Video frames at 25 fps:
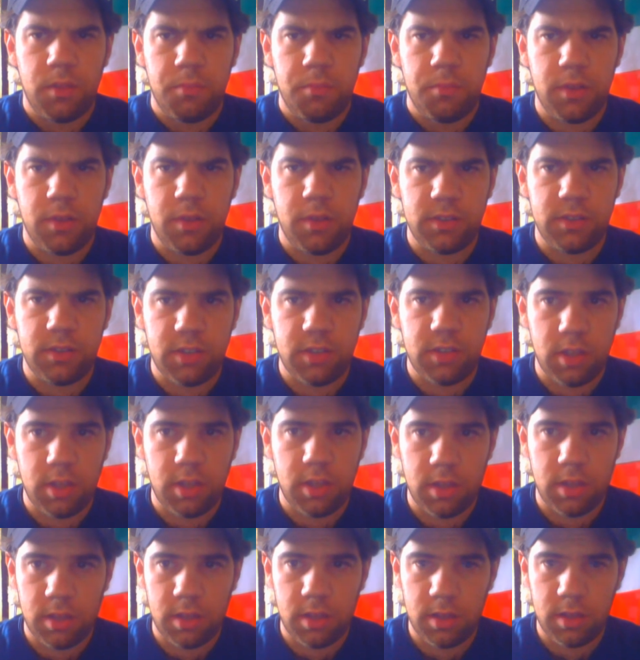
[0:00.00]
But
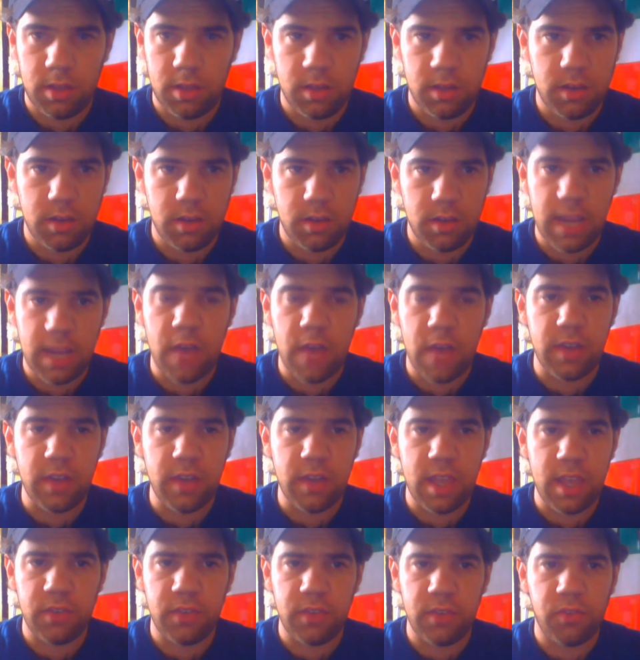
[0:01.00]

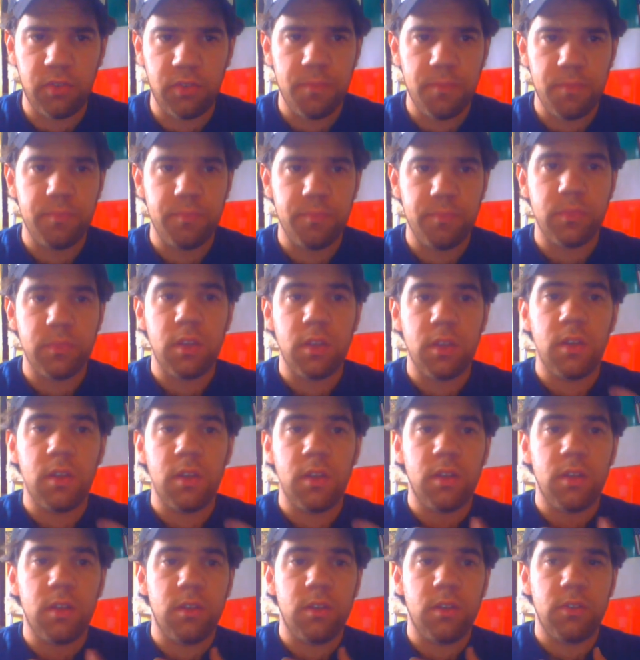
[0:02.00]
nowadays,
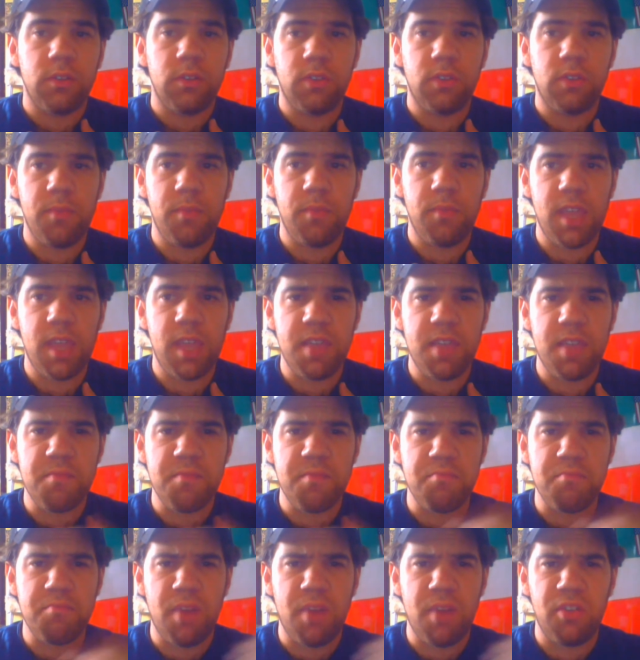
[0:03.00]
to me,
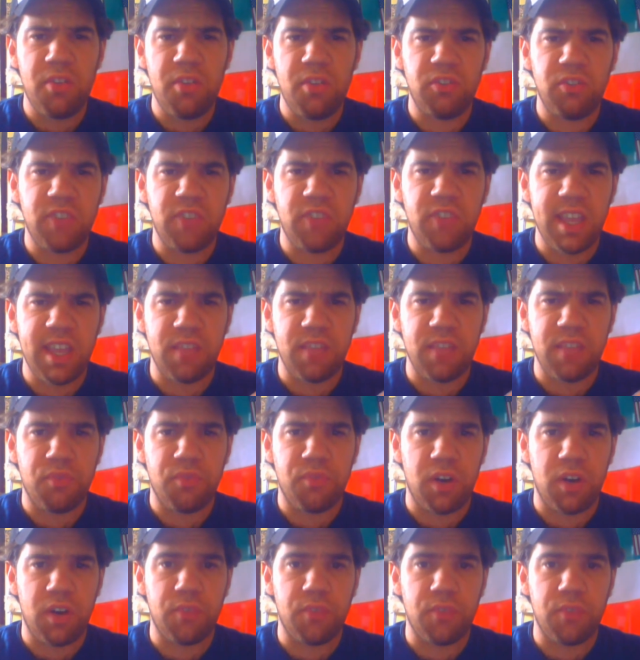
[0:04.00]
Mother's Day gets
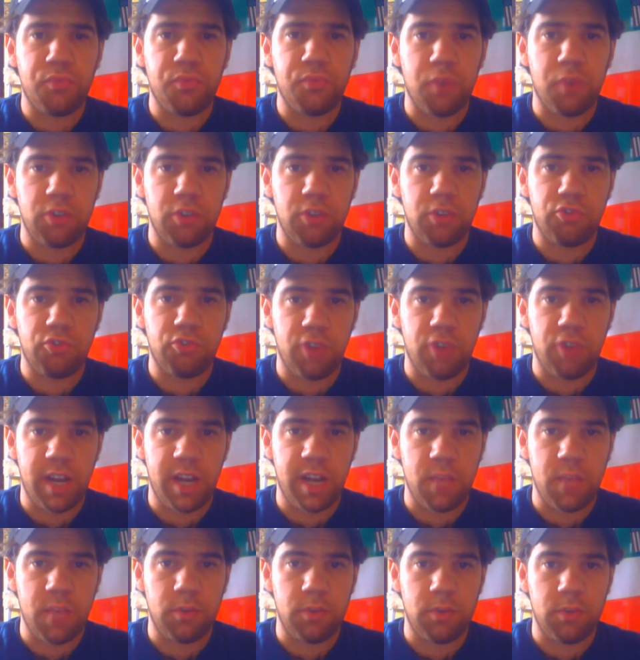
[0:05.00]
very
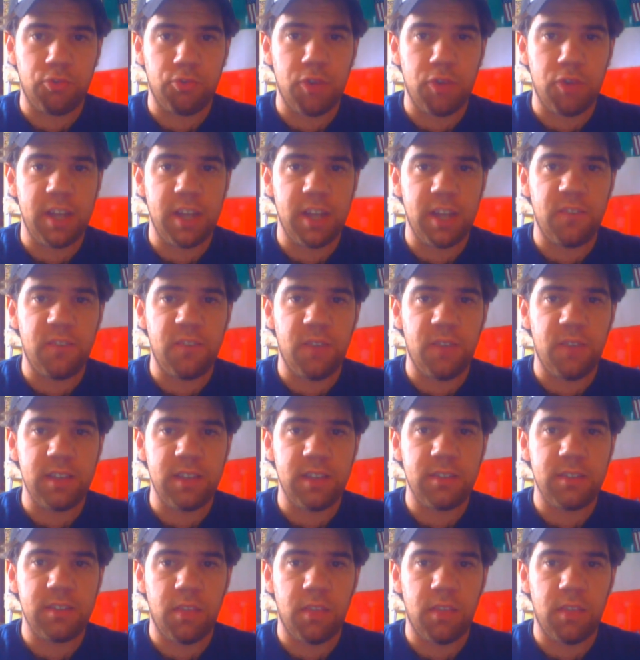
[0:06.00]
frustrating when trying to
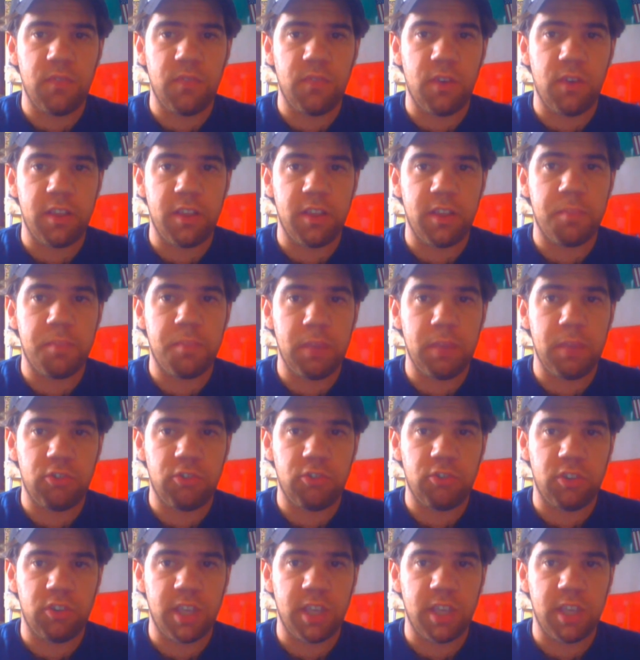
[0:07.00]
find something very
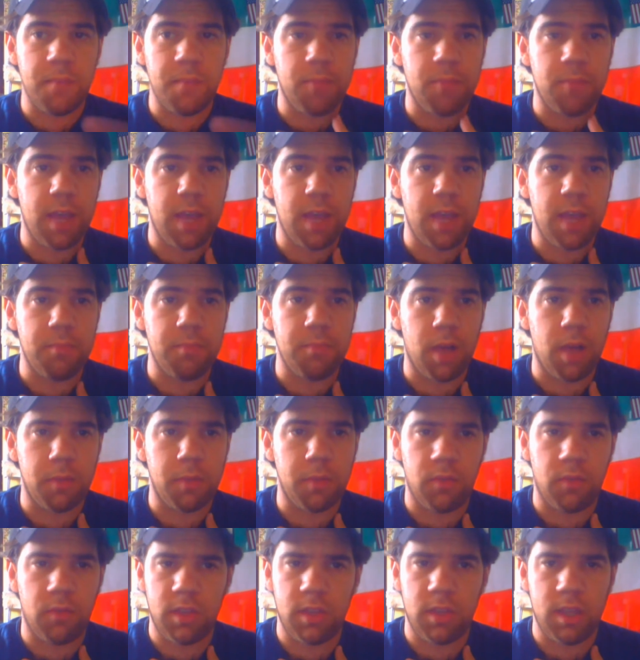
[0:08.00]
special to give my
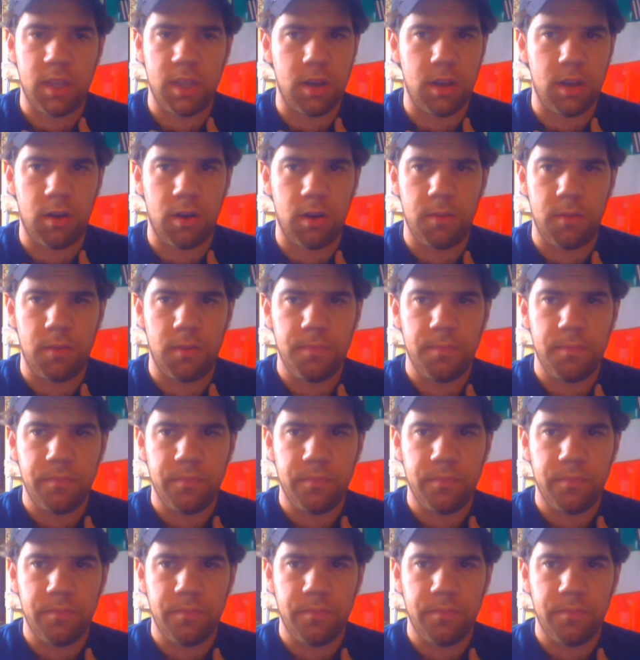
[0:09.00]
mom every year.